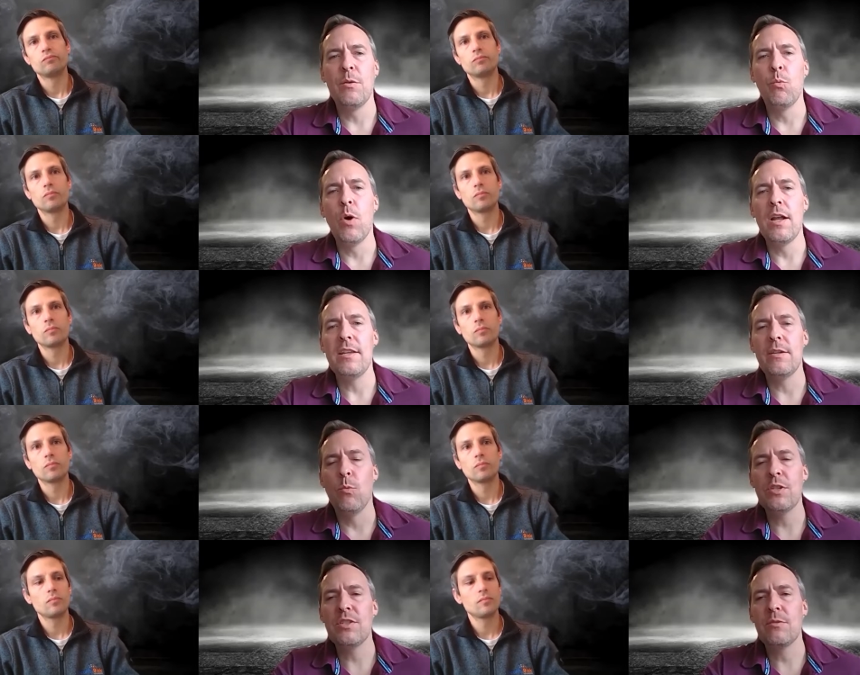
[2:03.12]
Speaker 1: what
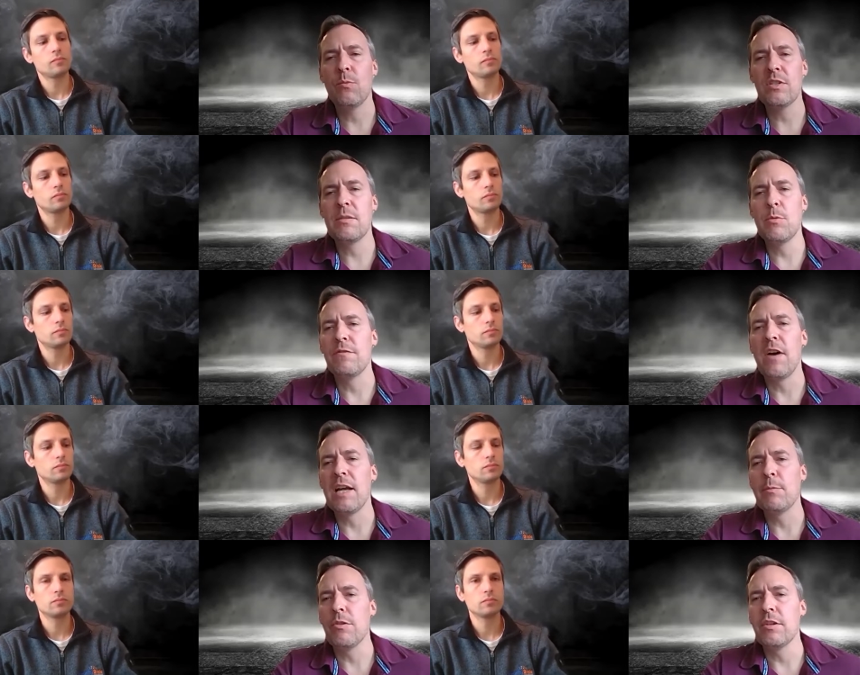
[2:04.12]
what's what's the most
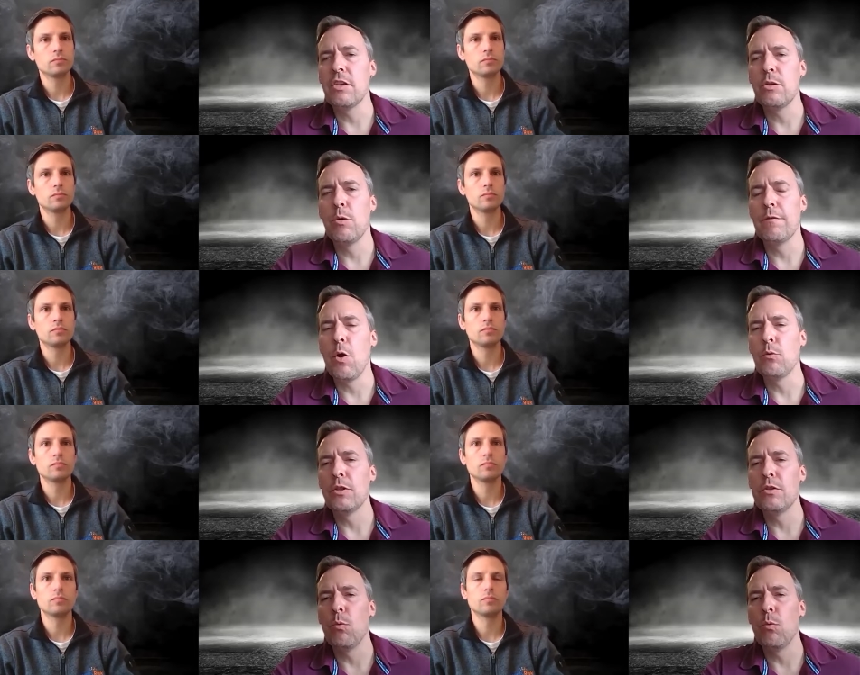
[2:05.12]
valuable thing to do if you
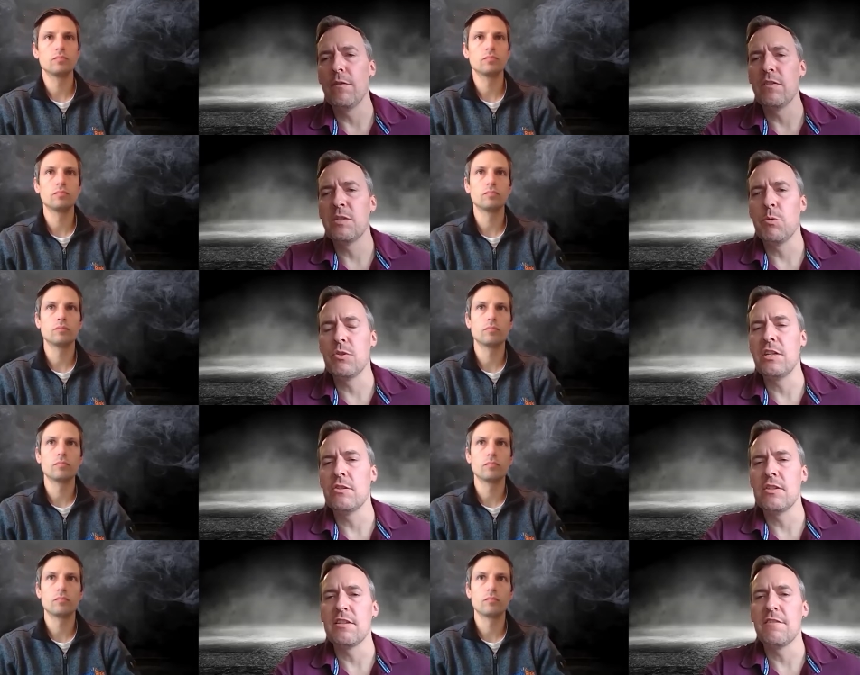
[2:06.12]
only do one of these
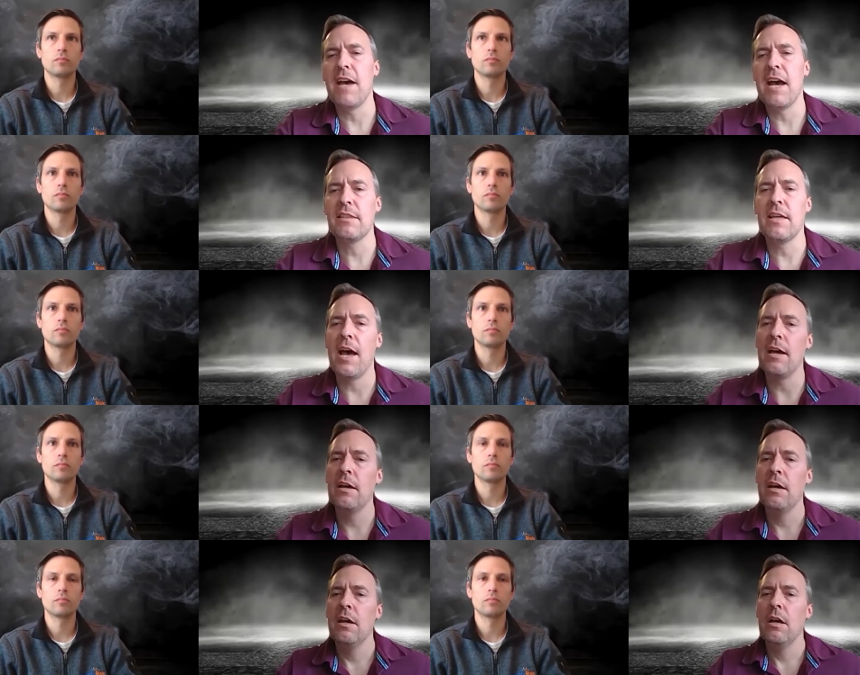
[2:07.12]
procedures is the fact
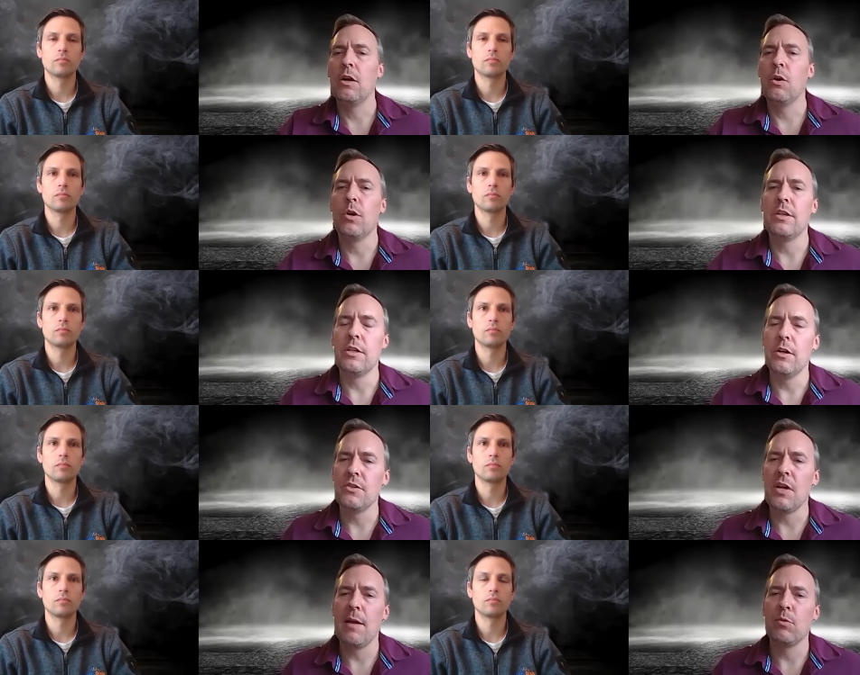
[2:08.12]
that according to your
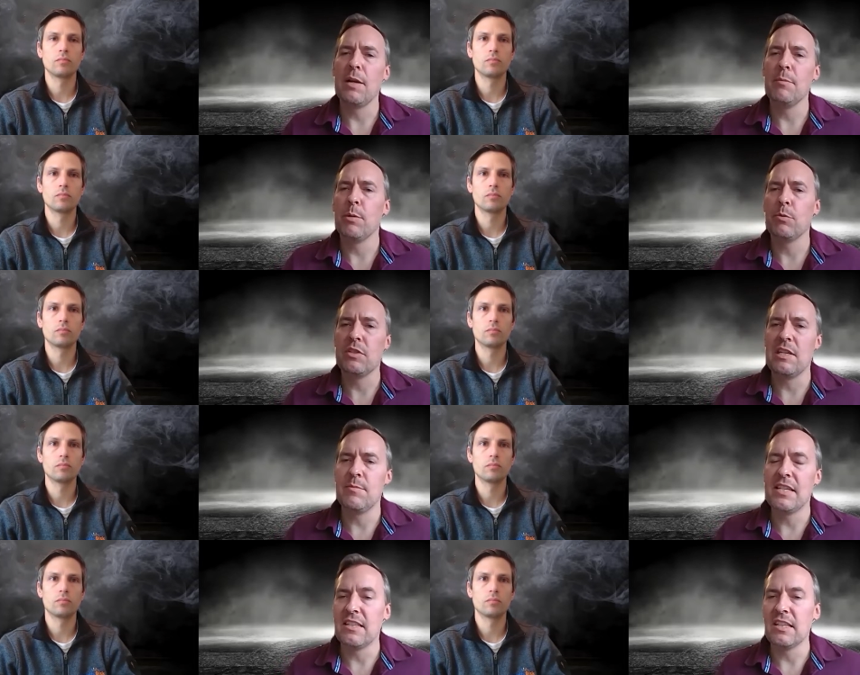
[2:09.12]
timeline purple
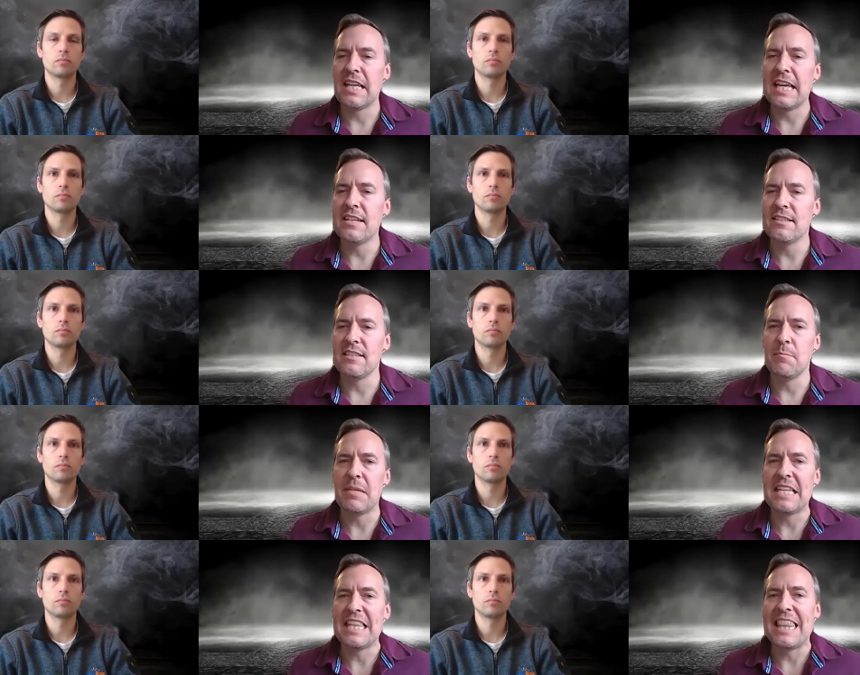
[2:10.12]
teams is the latest does it
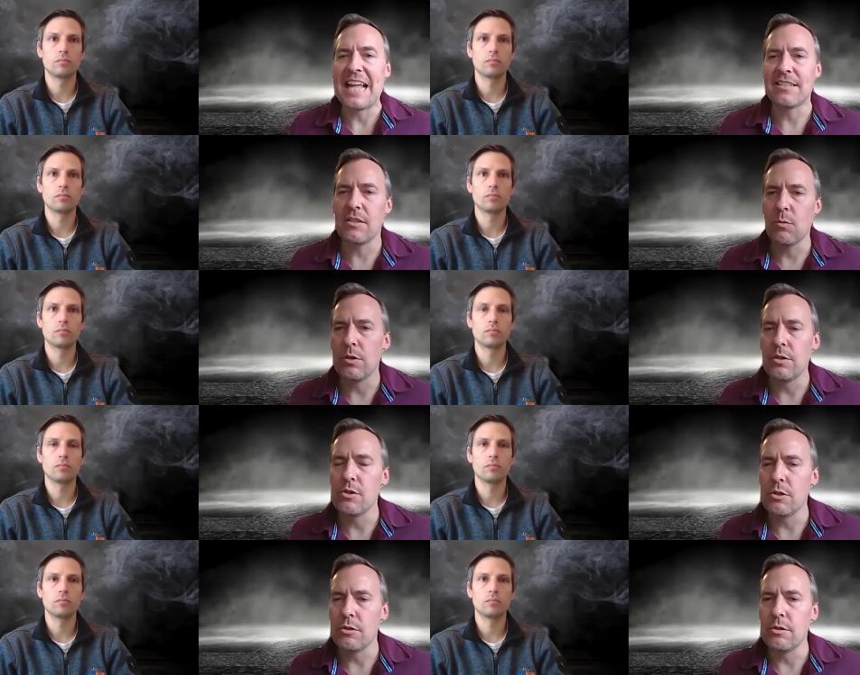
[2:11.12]
mean that's the one you
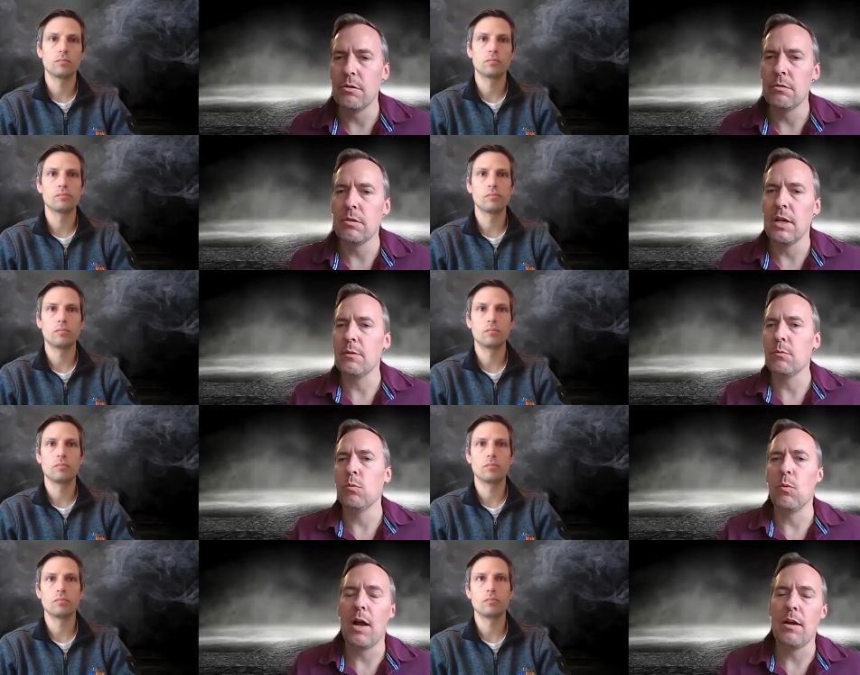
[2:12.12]
should do like
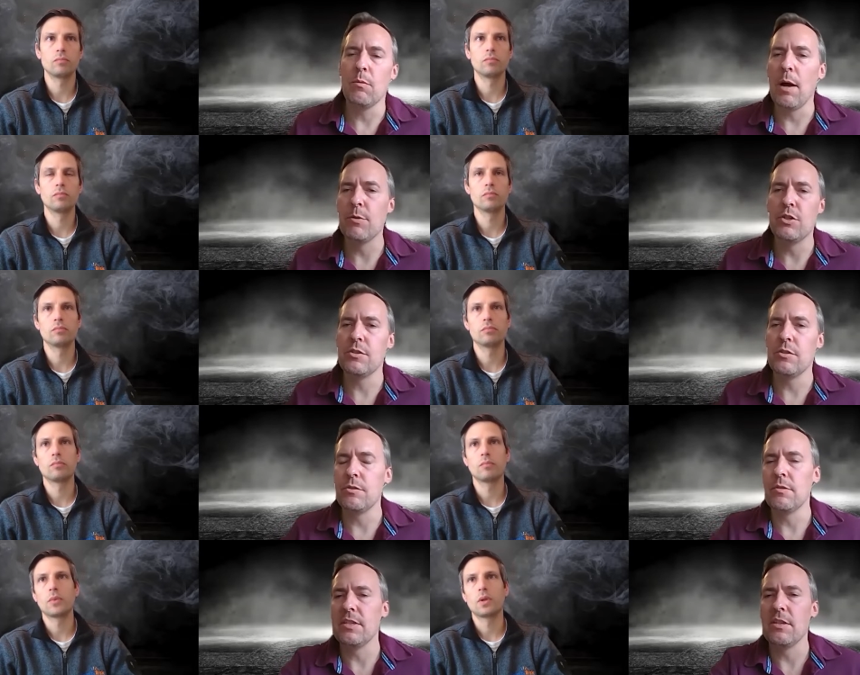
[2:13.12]
why why would you still
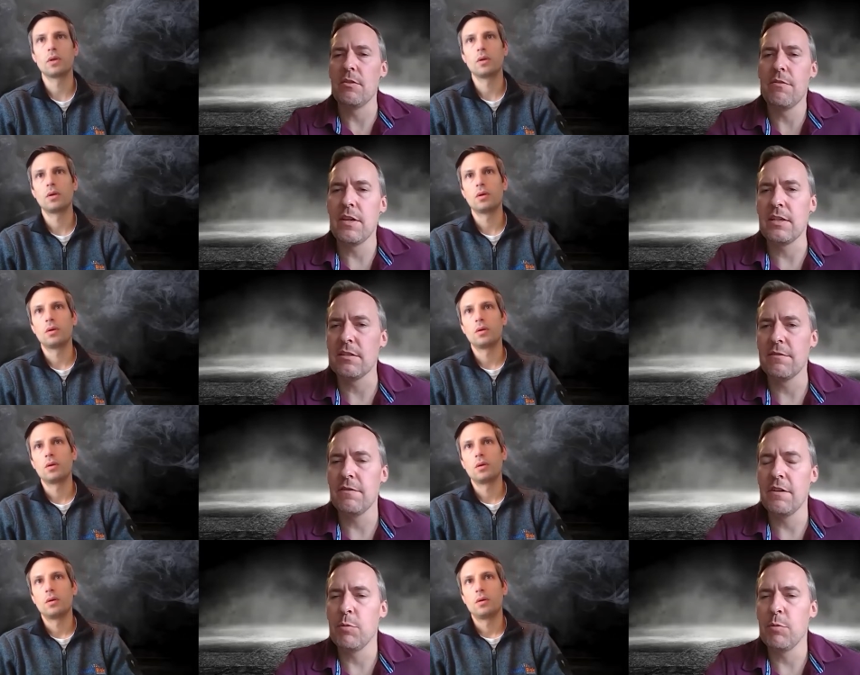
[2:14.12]
do these other things if
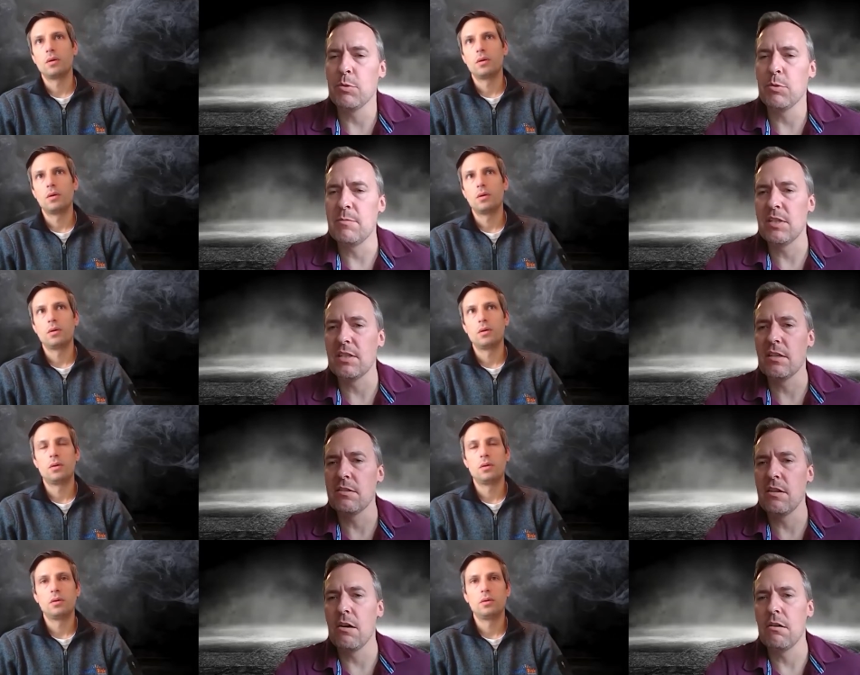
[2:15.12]
if purple teams
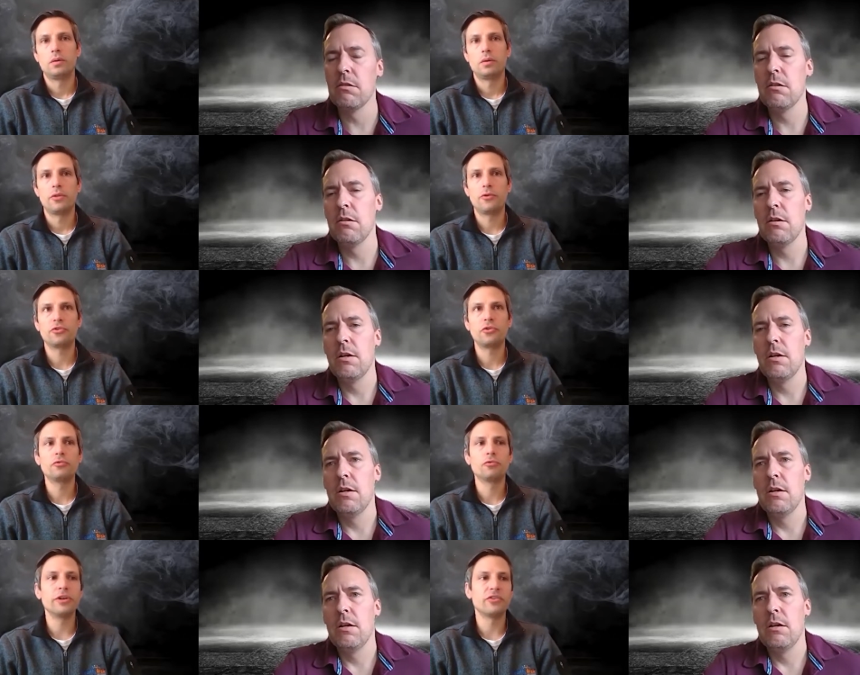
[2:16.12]
exist now
Speaker 2: there's
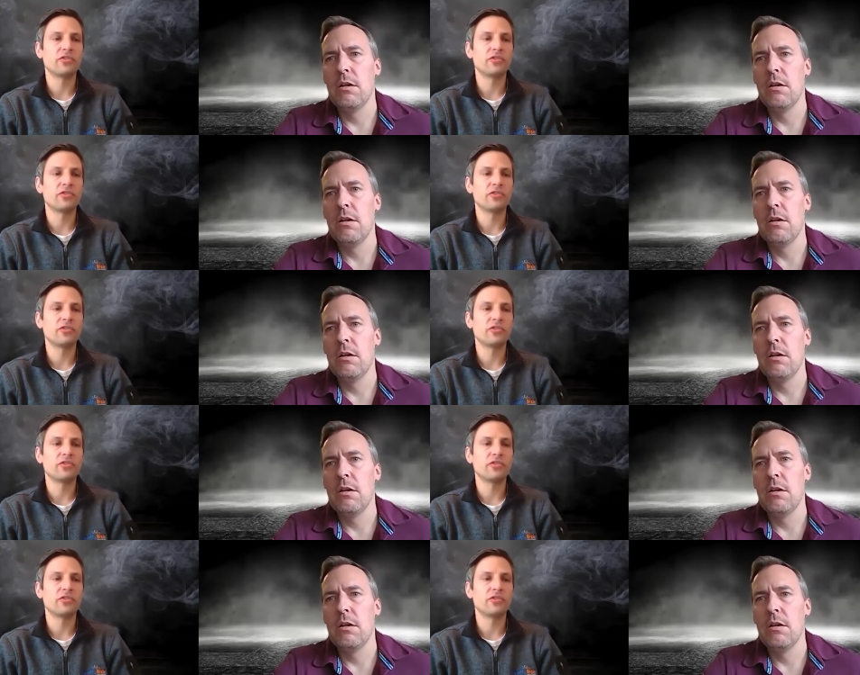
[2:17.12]
good reasons